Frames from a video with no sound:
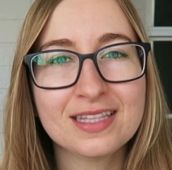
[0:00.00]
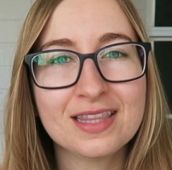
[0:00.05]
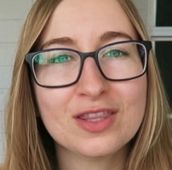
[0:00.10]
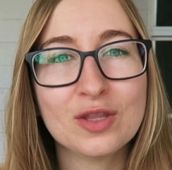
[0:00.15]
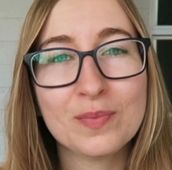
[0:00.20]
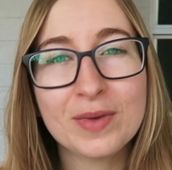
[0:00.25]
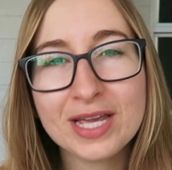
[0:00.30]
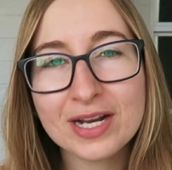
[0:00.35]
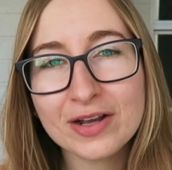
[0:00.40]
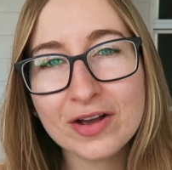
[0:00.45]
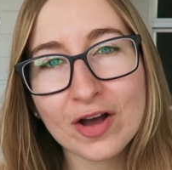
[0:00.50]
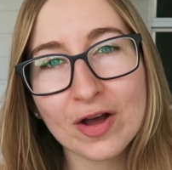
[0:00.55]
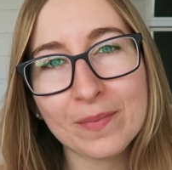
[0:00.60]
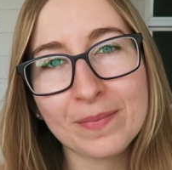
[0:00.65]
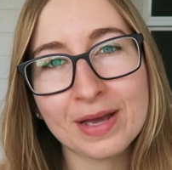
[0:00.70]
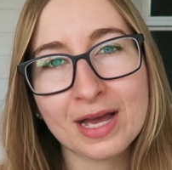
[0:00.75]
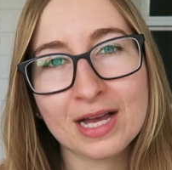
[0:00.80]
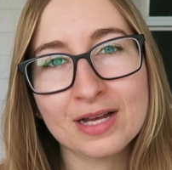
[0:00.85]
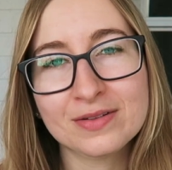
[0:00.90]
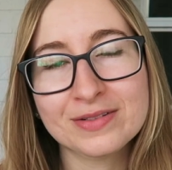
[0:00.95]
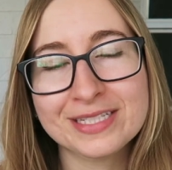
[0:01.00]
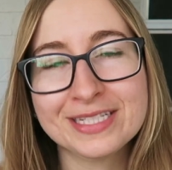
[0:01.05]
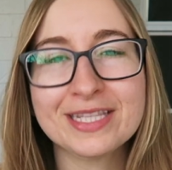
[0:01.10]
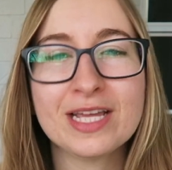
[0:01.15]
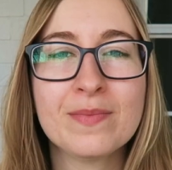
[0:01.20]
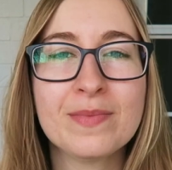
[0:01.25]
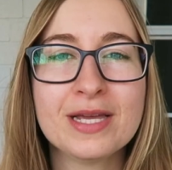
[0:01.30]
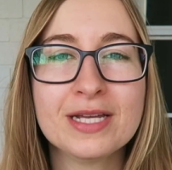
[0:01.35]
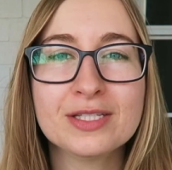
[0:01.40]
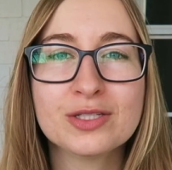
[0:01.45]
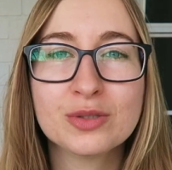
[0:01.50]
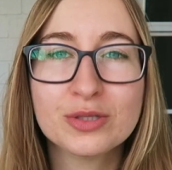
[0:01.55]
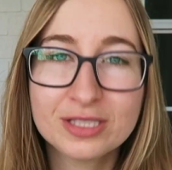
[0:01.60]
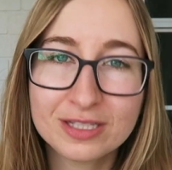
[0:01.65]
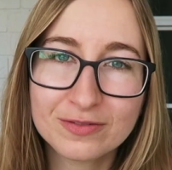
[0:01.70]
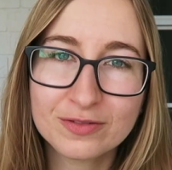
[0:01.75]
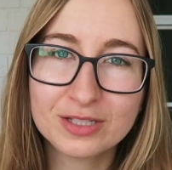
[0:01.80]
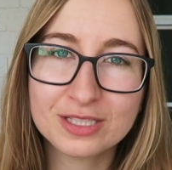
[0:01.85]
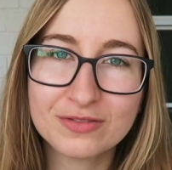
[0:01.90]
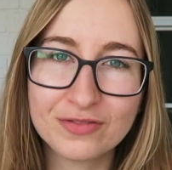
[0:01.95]
The main compound that makes
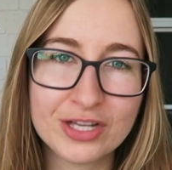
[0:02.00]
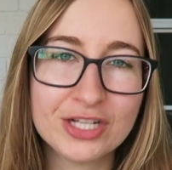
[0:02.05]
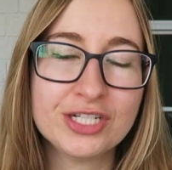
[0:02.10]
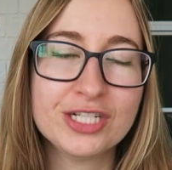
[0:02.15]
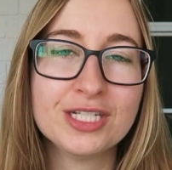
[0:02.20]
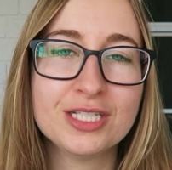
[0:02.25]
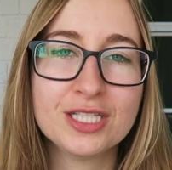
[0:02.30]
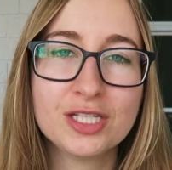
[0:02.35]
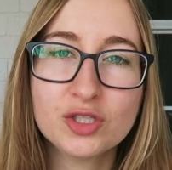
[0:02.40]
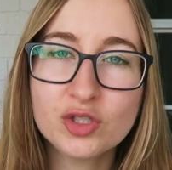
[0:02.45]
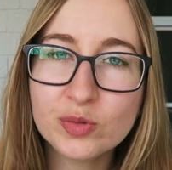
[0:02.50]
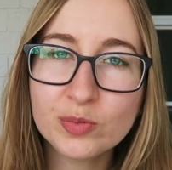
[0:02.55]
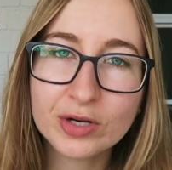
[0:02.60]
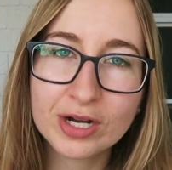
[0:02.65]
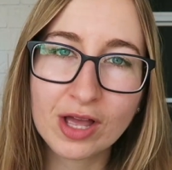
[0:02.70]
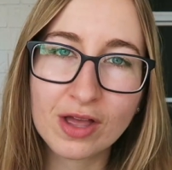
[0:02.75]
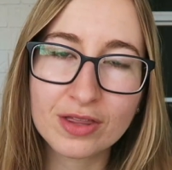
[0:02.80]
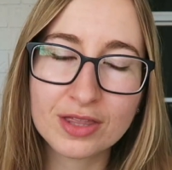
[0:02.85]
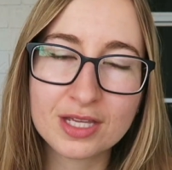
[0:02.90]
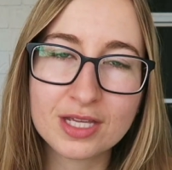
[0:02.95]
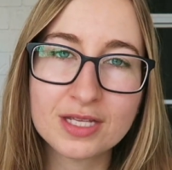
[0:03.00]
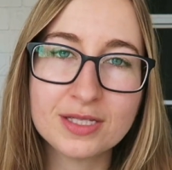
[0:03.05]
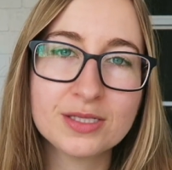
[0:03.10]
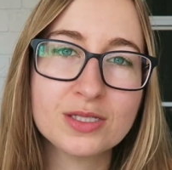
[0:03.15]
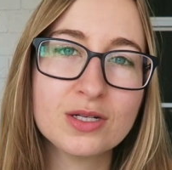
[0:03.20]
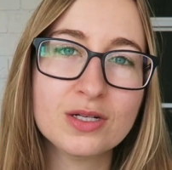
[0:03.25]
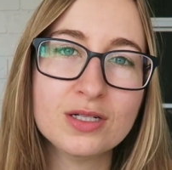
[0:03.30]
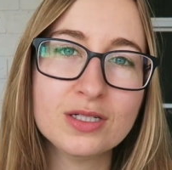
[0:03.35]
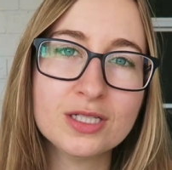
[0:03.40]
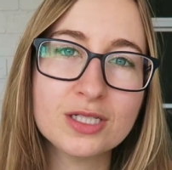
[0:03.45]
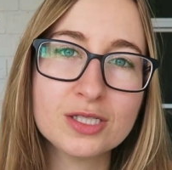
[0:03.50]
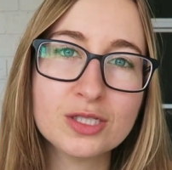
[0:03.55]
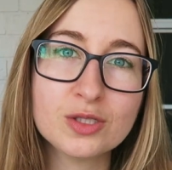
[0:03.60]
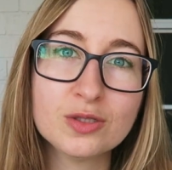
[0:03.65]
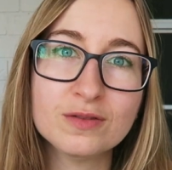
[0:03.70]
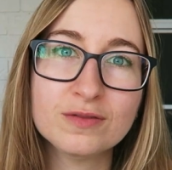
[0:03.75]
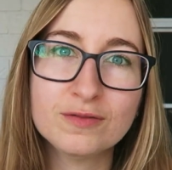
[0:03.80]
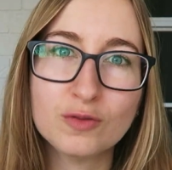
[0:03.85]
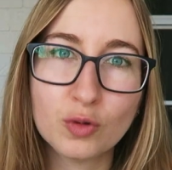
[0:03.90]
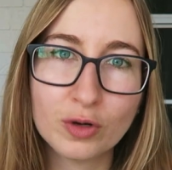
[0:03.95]
cruciferous veggies super healthy is called
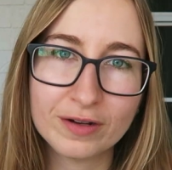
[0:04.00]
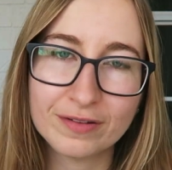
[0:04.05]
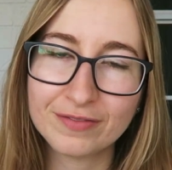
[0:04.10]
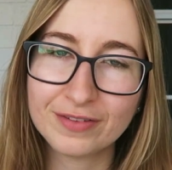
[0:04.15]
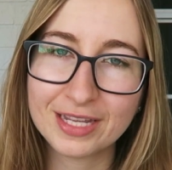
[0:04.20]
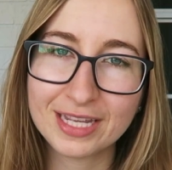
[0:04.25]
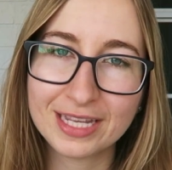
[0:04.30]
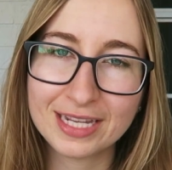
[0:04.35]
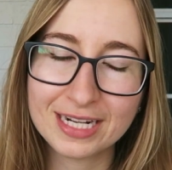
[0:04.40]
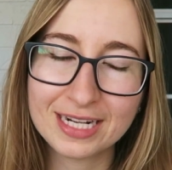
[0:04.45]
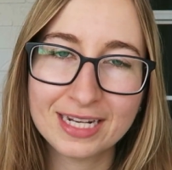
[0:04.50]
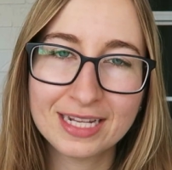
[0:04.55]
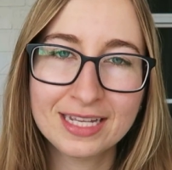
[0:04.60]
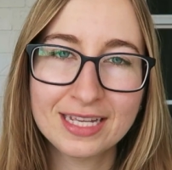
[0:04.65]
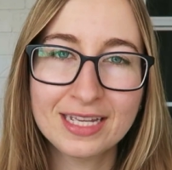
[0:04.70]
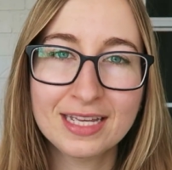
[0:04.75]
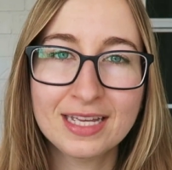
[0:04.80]
sulforaphane,